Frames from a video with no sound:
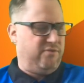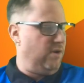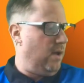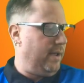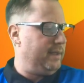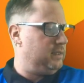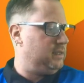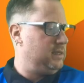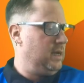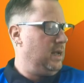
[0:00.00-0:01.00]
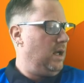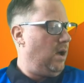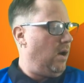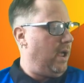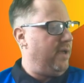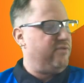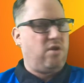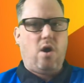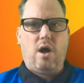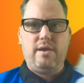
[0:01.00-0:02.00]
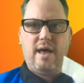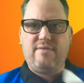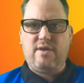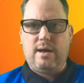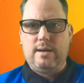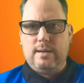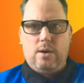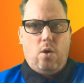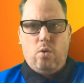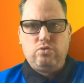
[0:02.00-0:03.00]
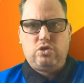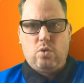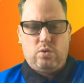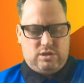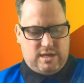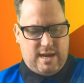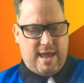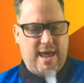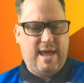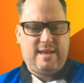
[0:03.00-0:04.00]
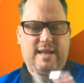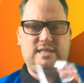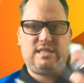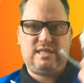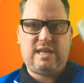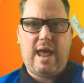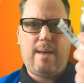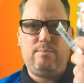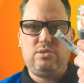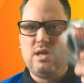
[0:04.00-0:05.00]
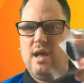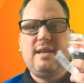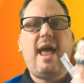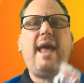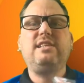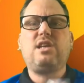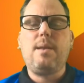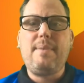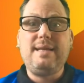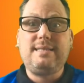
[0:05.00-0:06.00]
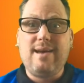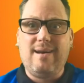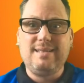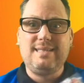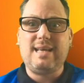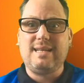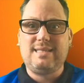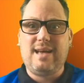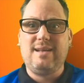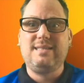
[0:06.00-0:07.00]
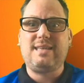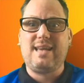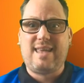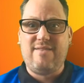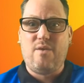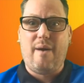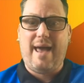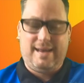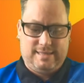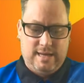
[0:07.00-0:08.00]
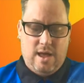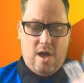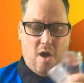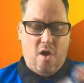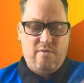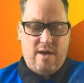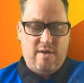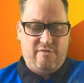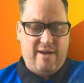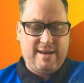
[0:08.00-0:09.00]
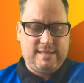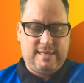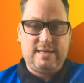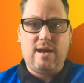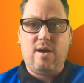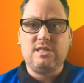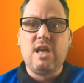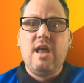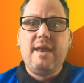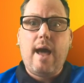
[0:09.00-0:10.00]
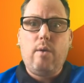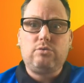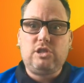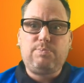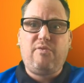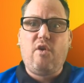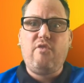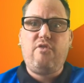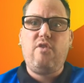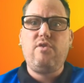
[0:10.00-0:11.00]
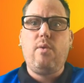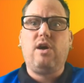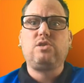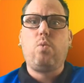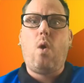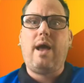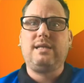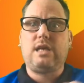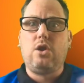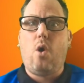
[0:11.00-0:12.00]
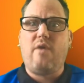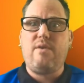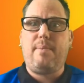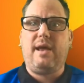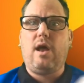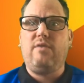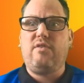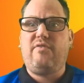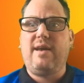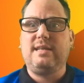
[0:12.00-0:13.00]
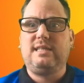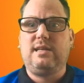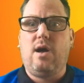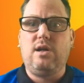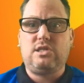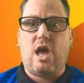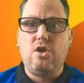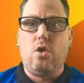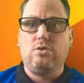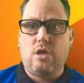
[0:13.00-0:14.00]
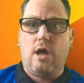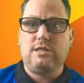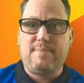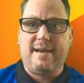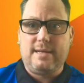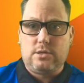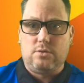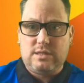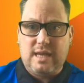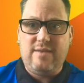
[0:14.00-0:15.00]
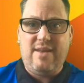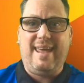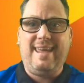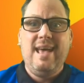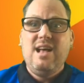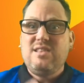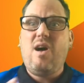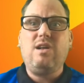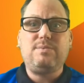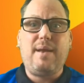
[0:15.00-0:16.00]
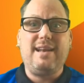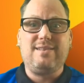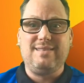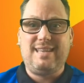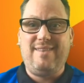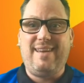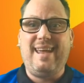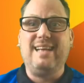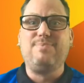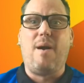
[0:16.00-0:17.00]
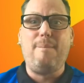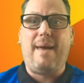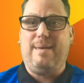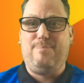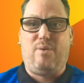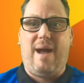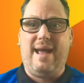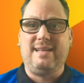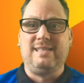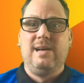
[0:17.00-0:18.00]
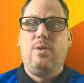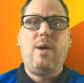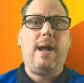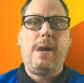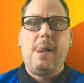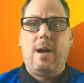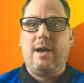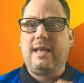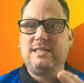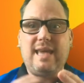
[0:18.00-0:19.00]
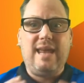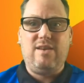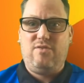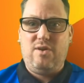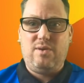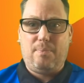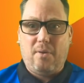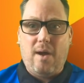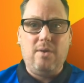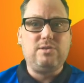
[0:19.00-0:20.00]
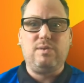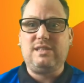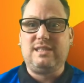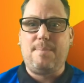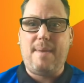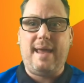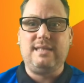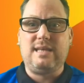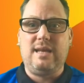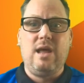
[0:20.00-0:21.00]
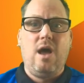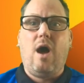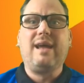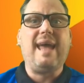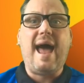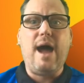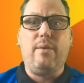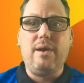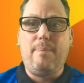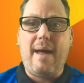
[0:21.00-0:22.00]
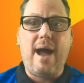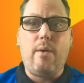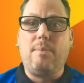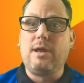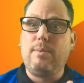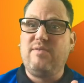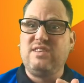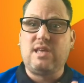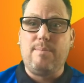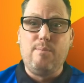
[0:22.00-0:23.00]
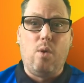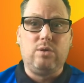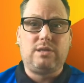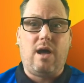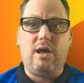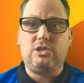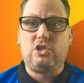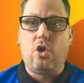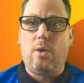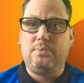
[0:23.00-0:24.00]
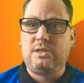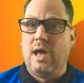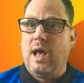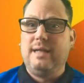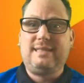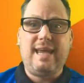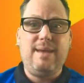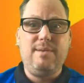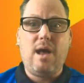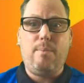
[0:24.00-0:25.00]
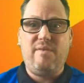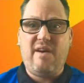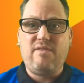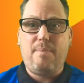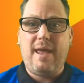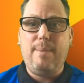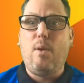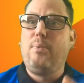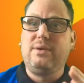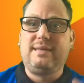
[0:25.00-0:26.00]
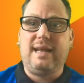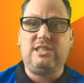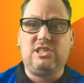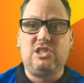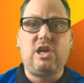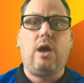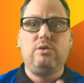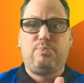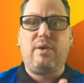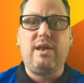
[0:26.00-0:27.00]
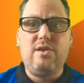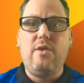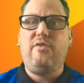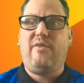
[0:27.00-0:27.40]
flights. I have got another all sorts in here. There's stems. There is going to be tons and tons of giveaways over at Fantasy Darts. Now, just before a few of you ask, why is a lot of it being over at Fantasy Darts and not DartsPanic.tv? DartsPanic.tv is my main brand, where I get to interview the pros, which is amazing. I get out and about. I'm going to be visiting more dart shops and teaming up with other people, prediction shows, bringing new